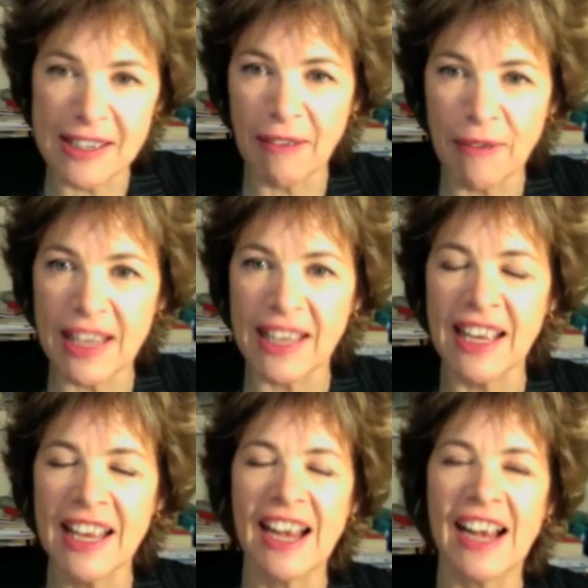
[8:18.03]
a
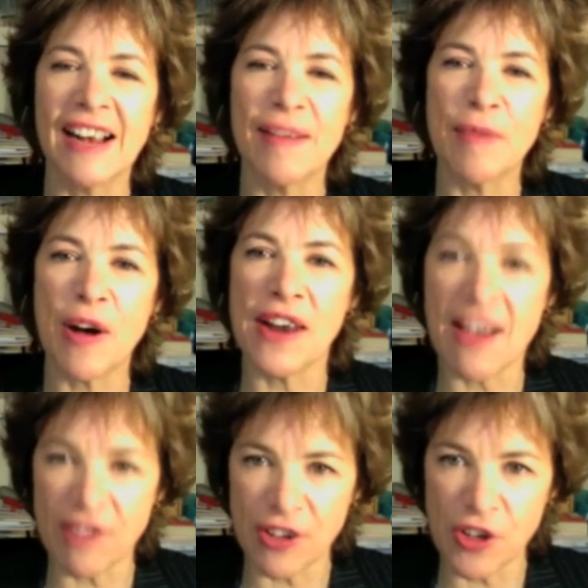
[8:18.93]
week um, on
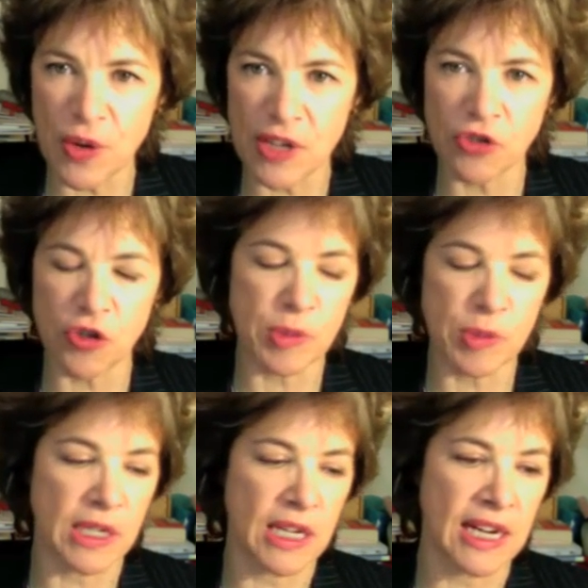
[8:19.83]
having U.S.
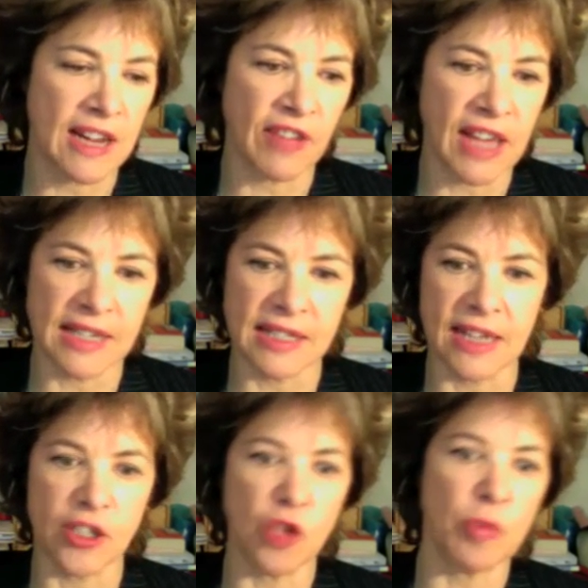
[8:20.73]
troops in, in
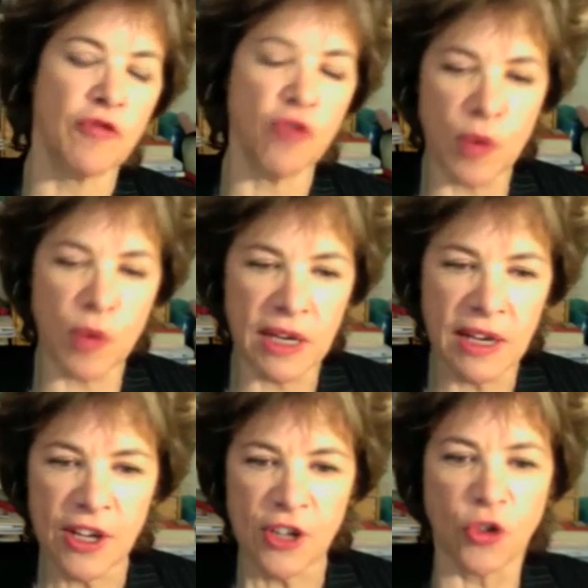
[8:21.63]
Afghanistan. So before we
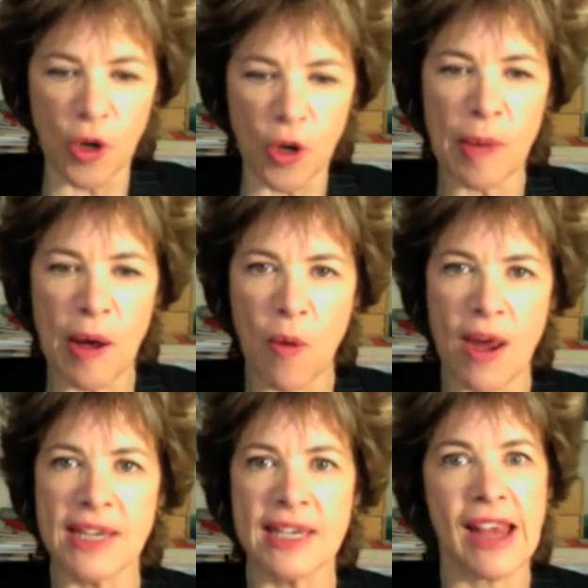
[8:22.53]
talk about
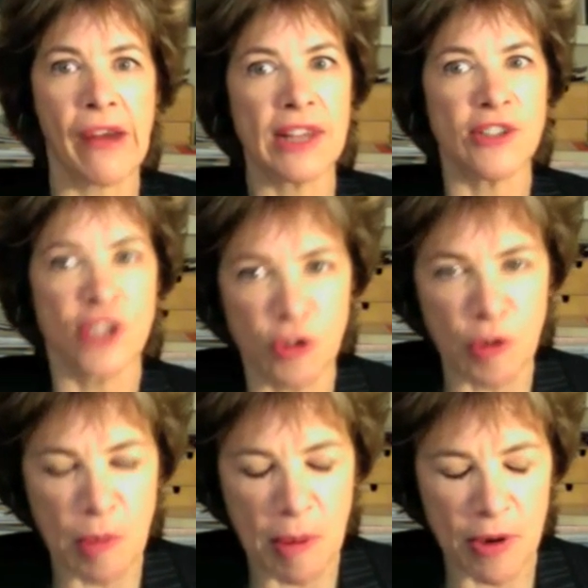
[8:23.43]
winding down, let's just
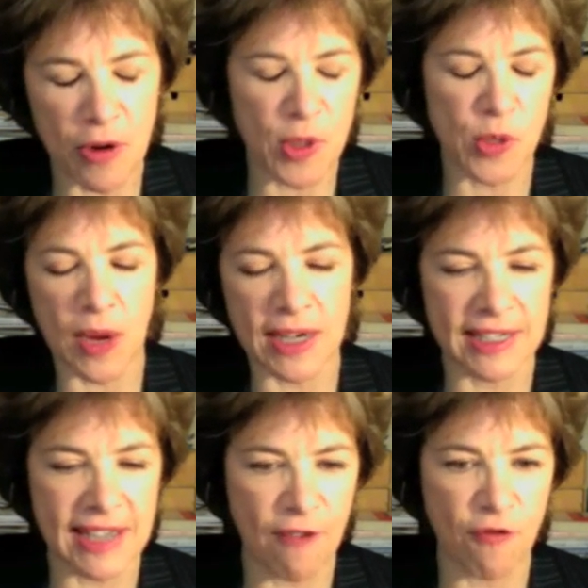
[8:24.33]
remember who it's winding
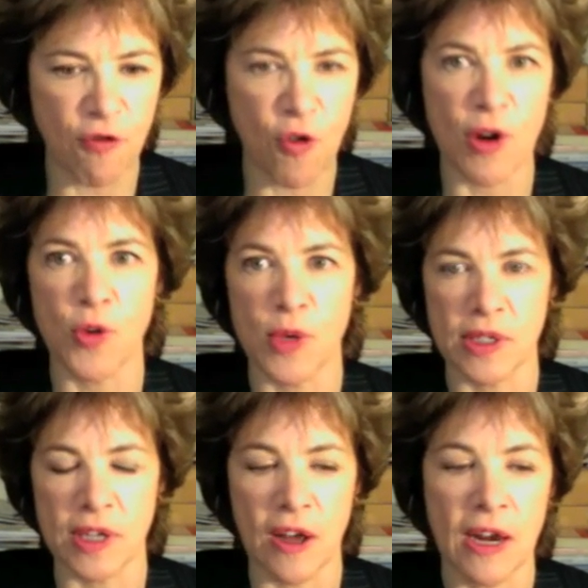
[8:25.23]
down for and who
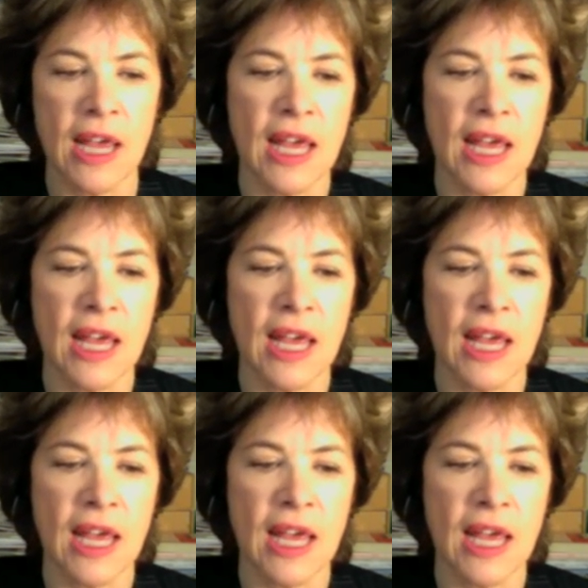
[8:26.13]
it's not.